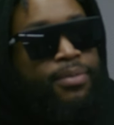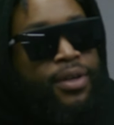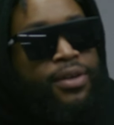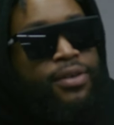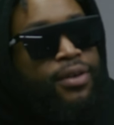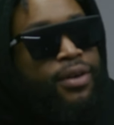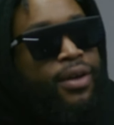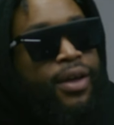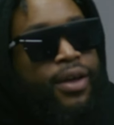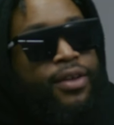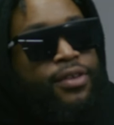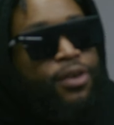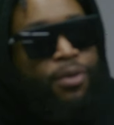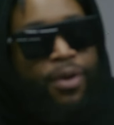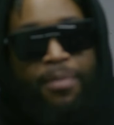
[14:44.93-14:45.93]
These are
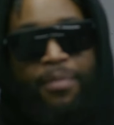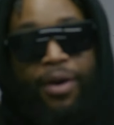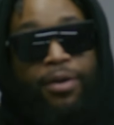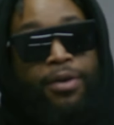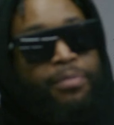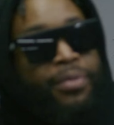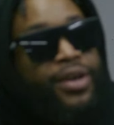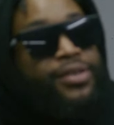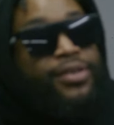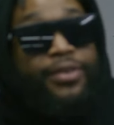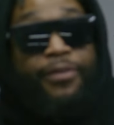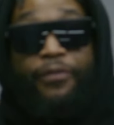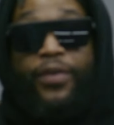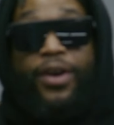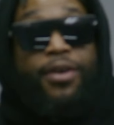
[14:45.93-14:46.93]
so I'm out here basically
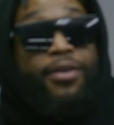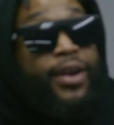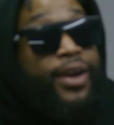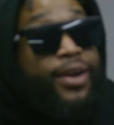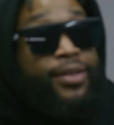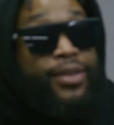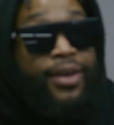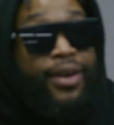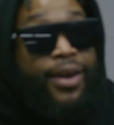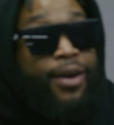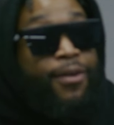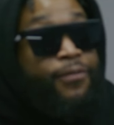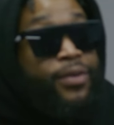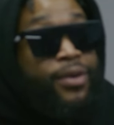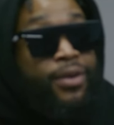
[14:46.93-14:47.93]
figuring everything
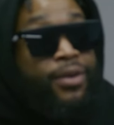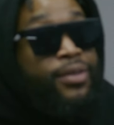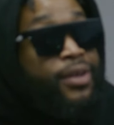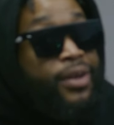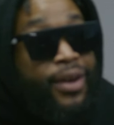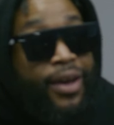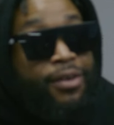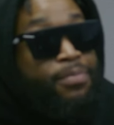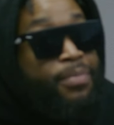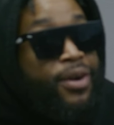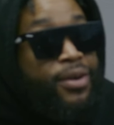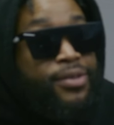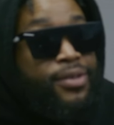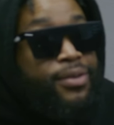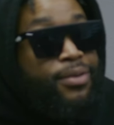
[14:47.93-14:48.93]
out for the next
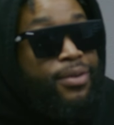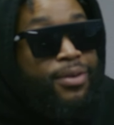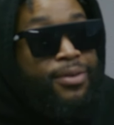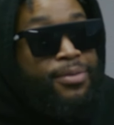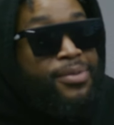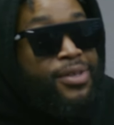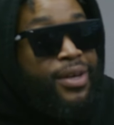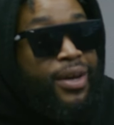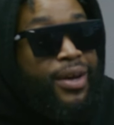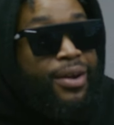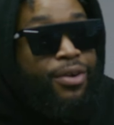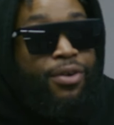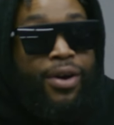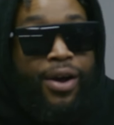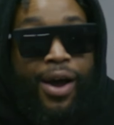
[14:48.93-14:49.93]
person. You know what I'm saying?
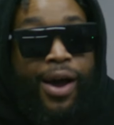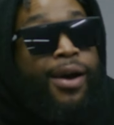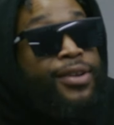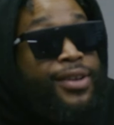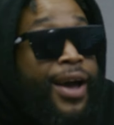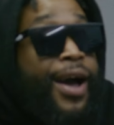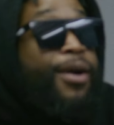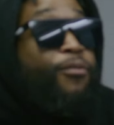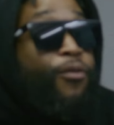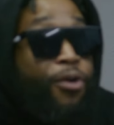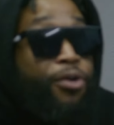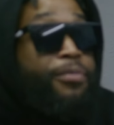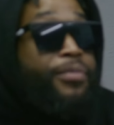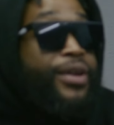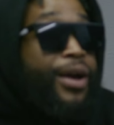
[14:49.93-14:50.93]
Or I
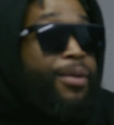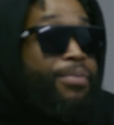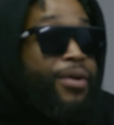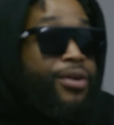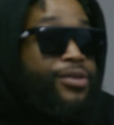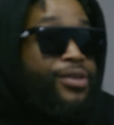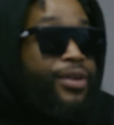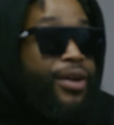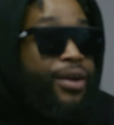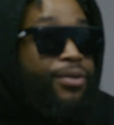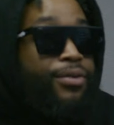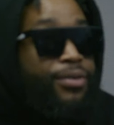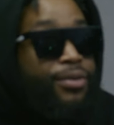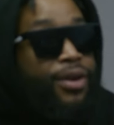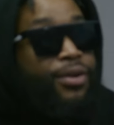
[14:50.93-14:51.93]
want to be that person now.
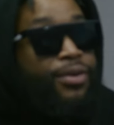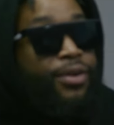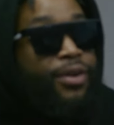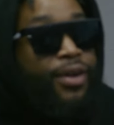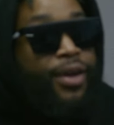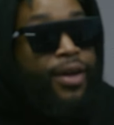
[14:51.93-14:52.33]
You know?